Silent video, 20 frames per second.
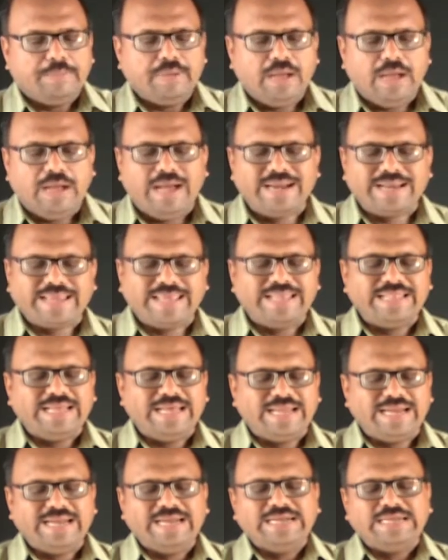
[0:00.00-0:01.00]
R.K.
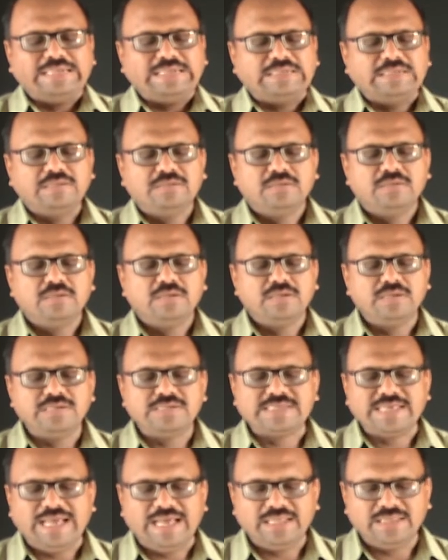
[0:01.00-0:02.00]
Narayan
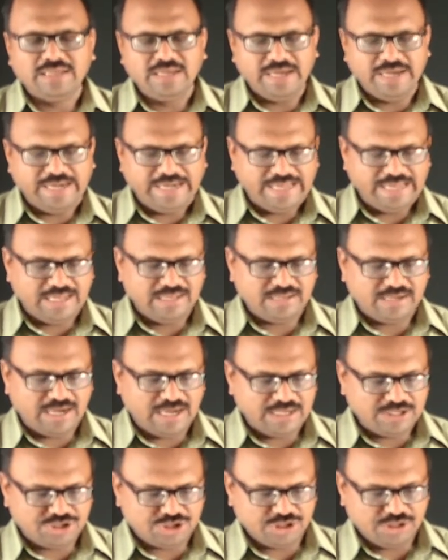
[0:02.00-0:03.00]
is an Indian
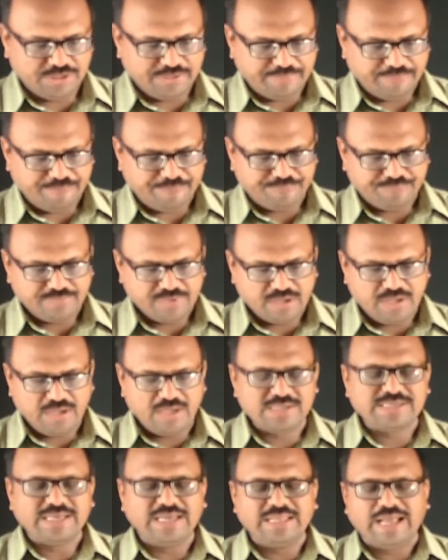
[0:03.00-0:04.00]
writer,
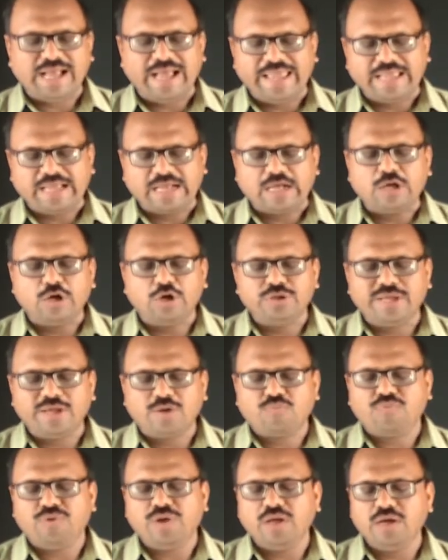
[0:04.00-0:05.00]
is an
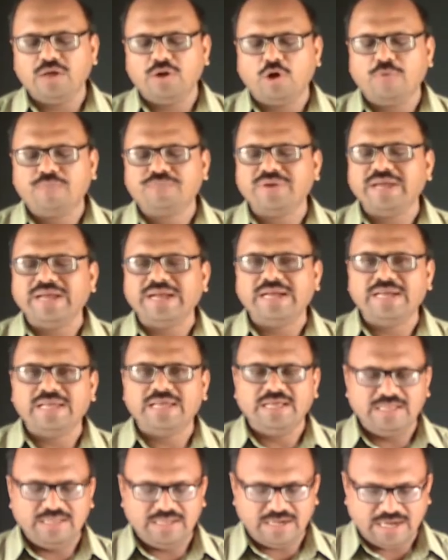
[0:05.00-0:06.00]
iconic figure of
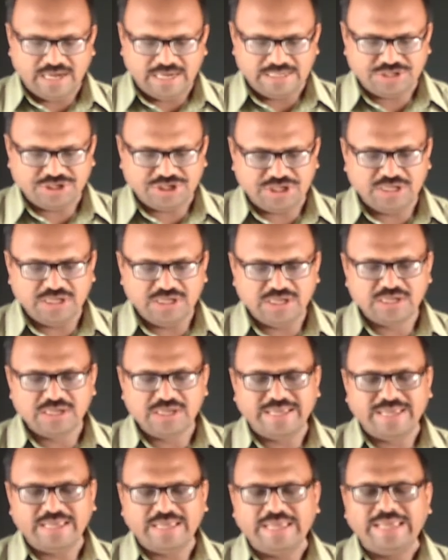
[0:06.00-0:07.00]
Indian
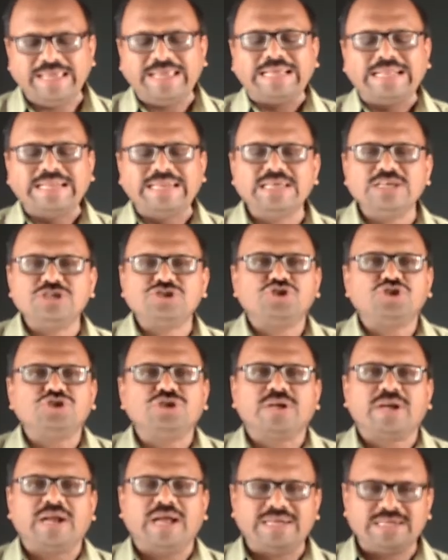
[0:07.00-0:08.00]
writer, English
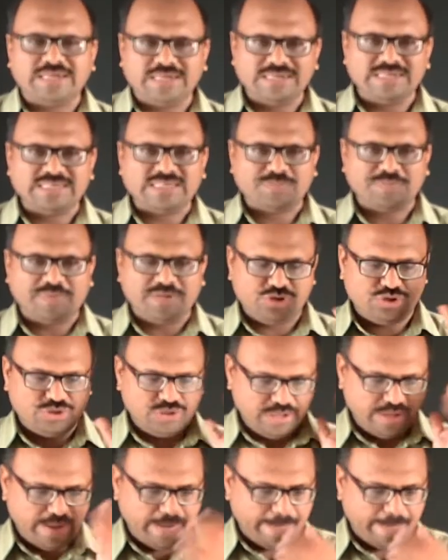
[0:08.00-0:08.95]
writer especially.